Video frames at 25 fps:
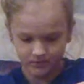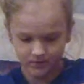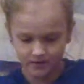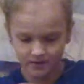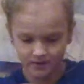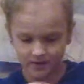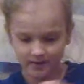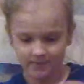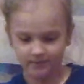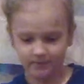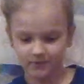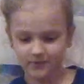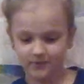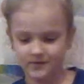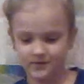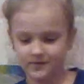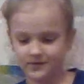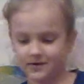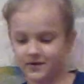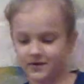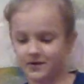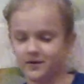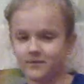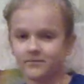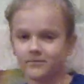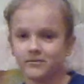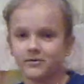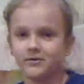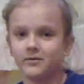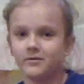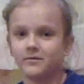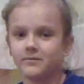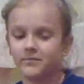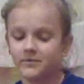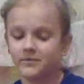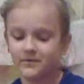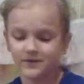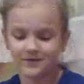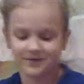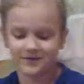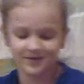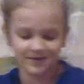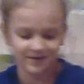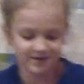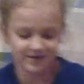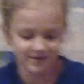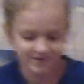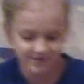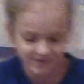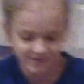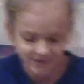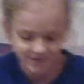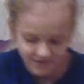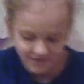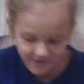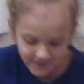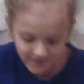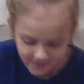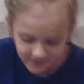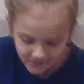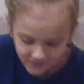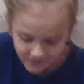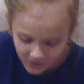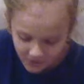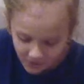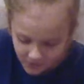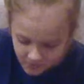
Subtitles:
I'm really scared I'm gonna put too